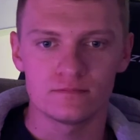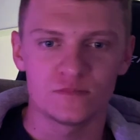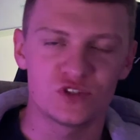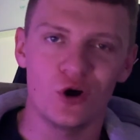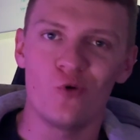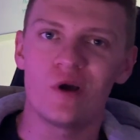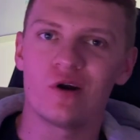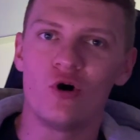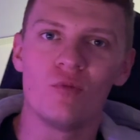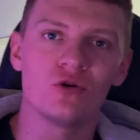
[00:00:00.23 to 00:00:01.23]
So we
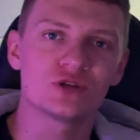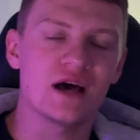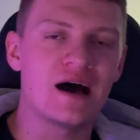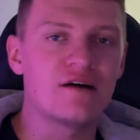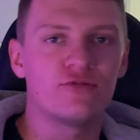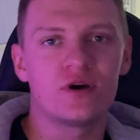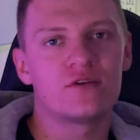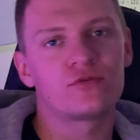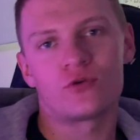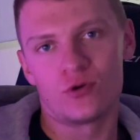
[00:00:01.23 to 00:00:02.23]
are almost halfway
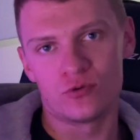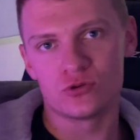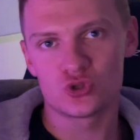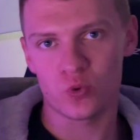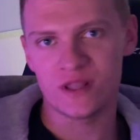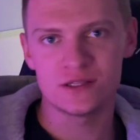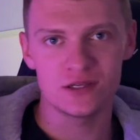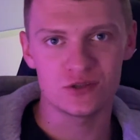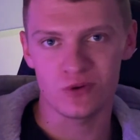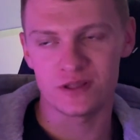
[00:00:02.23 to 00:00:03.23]
through
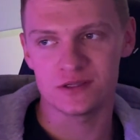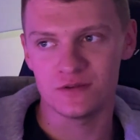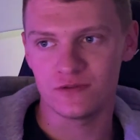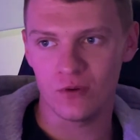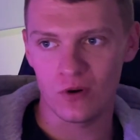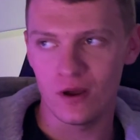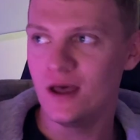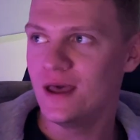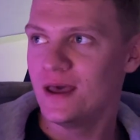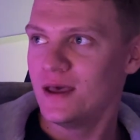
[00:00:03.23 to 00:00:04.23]
2024.
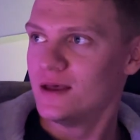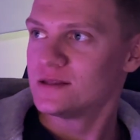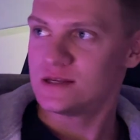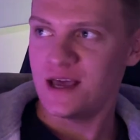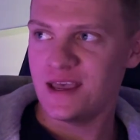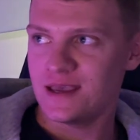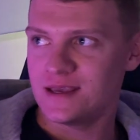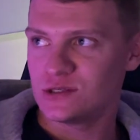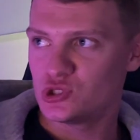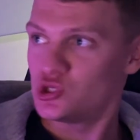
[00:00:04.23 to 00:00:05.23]
Today
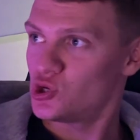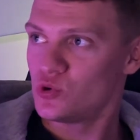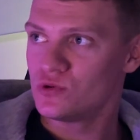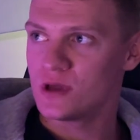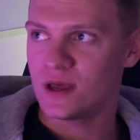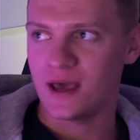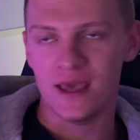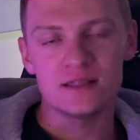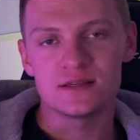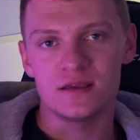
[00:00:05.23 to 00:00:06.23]
is June
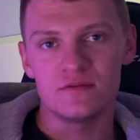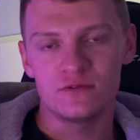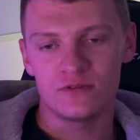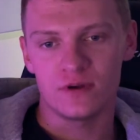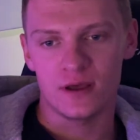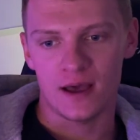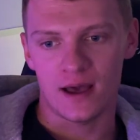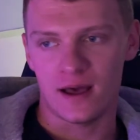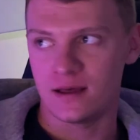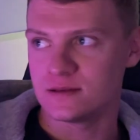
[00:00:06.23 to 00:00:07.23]
18th
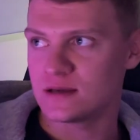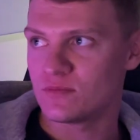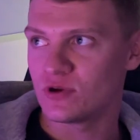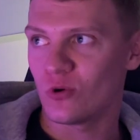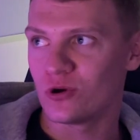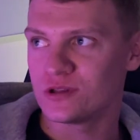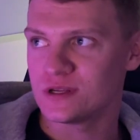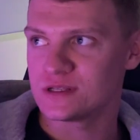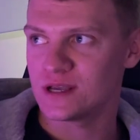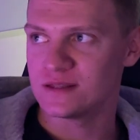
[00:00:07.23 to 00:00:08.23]
and I'm recording
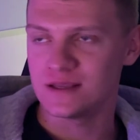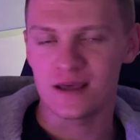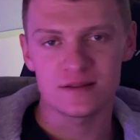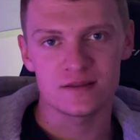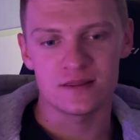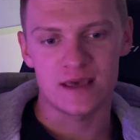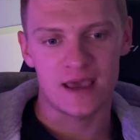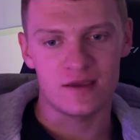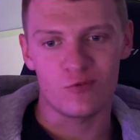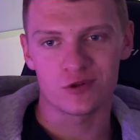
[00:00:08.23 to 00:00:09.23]
this at the end of the
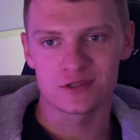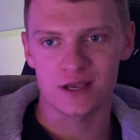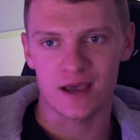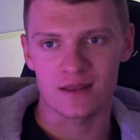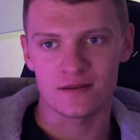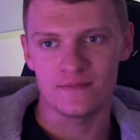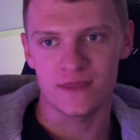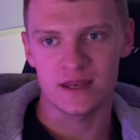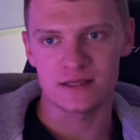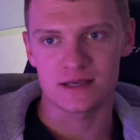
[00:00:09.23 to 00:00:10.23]
day. Once again,
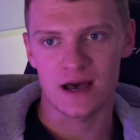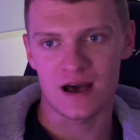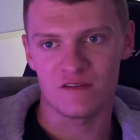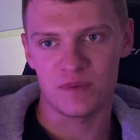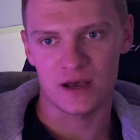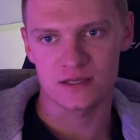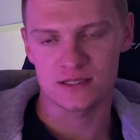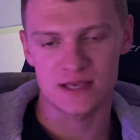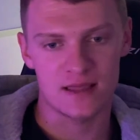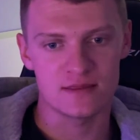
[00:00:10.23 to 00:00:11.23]
it is
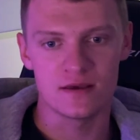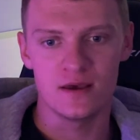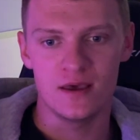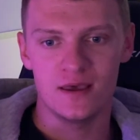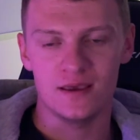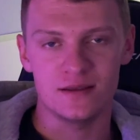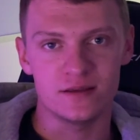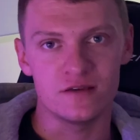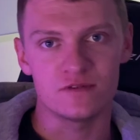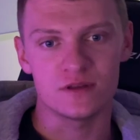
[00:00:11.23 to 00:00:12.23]
10:30 in the
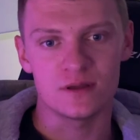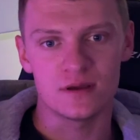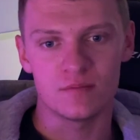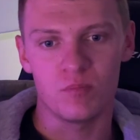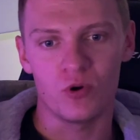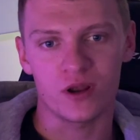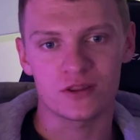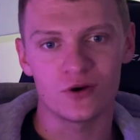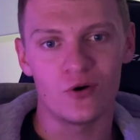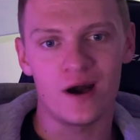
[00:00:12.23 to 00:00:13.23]
evening, but I
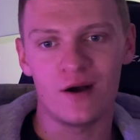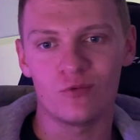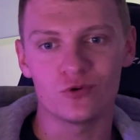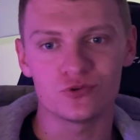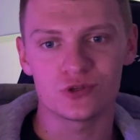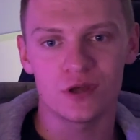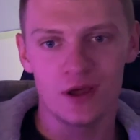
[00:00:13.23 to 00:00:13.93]
thought I would